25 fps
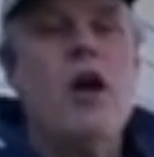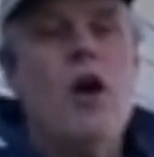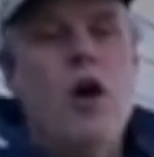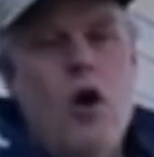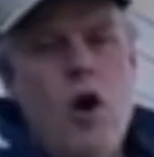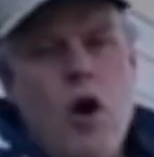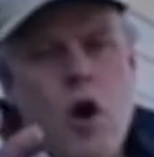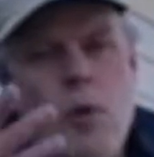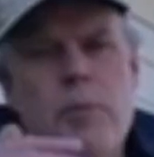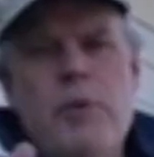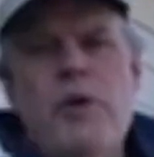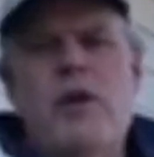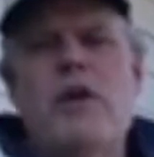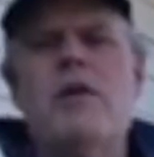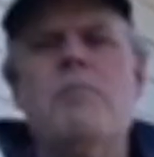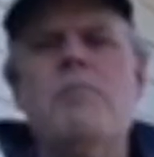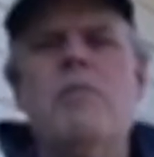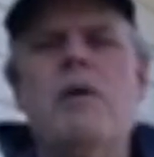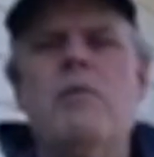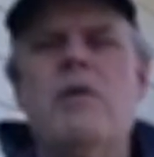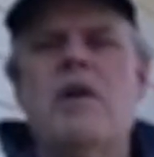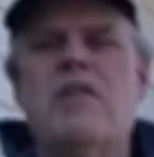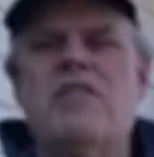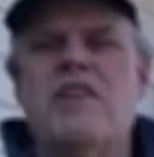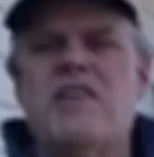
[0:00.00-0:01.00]
Hope you can be
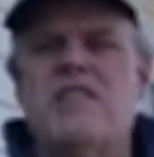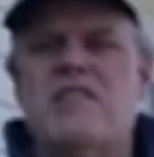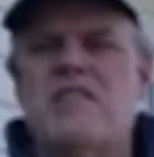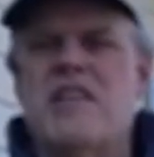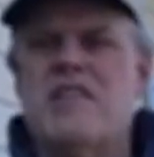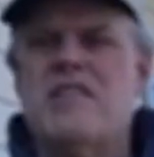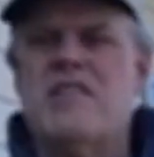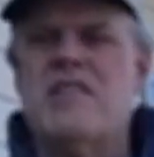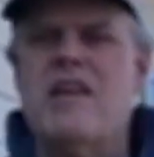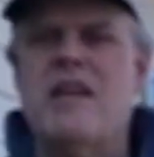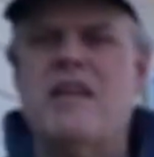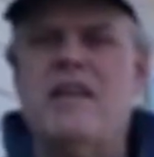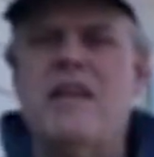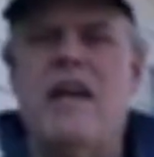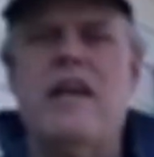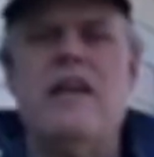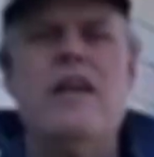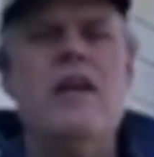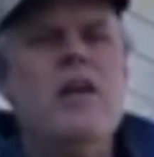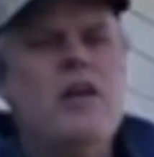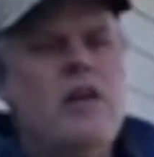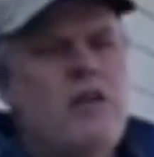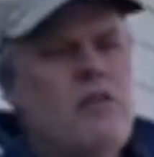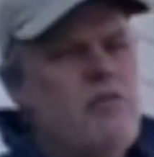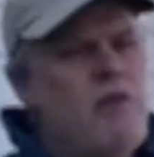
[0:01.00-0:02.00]
with us this Sunday.
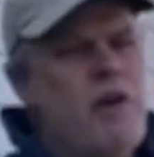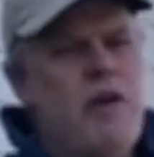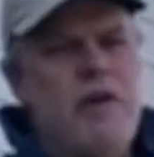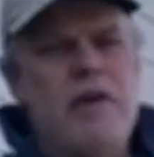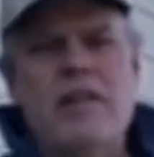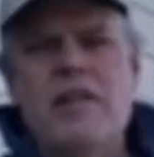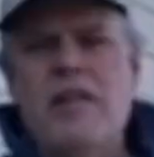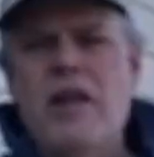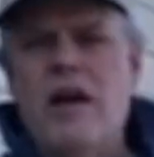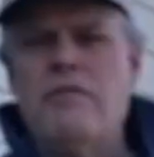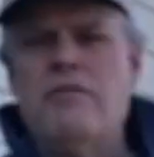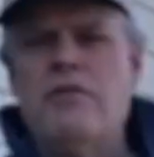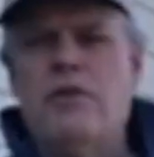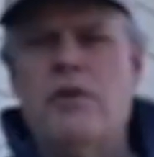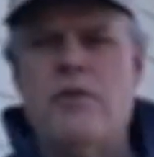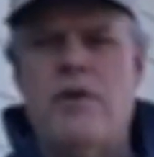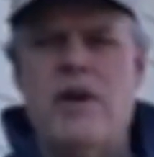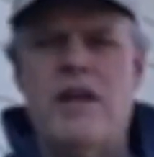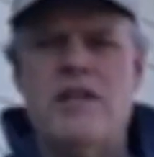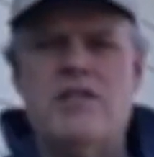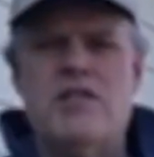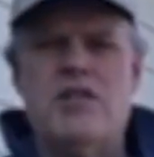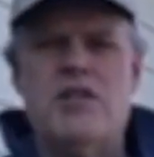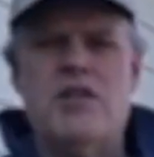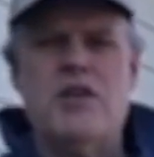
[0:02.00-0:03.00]
You're very loved,
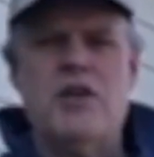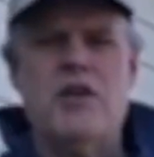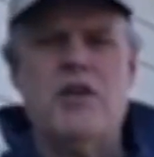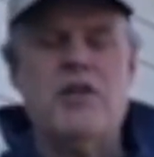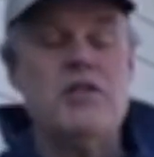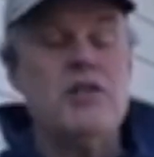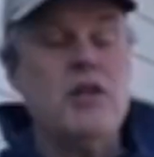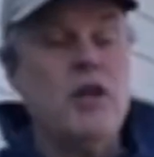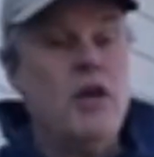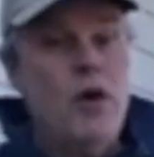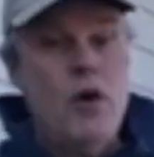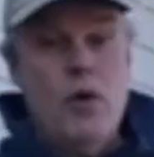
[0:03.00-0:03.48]
Grace Church.